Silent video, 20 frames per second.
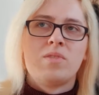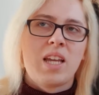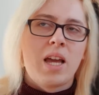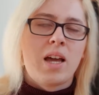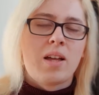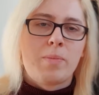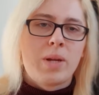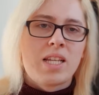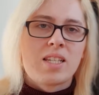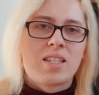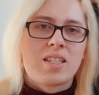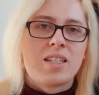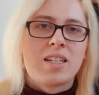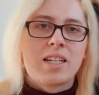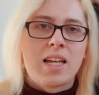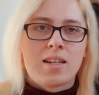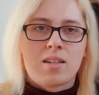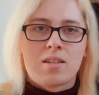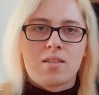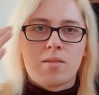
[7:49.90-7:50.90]
basically
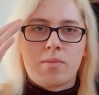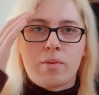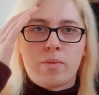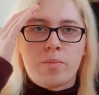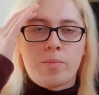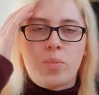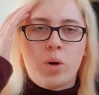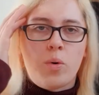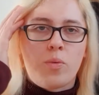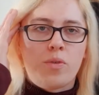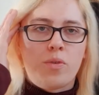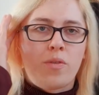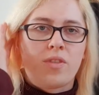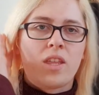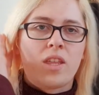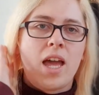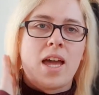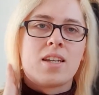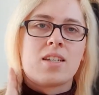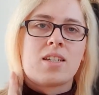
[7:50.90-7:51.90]
get both of the
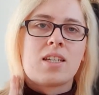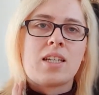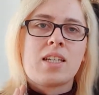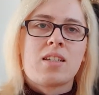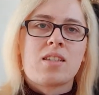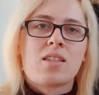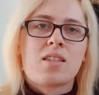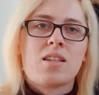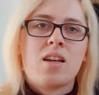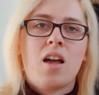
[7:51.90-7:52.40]
endings,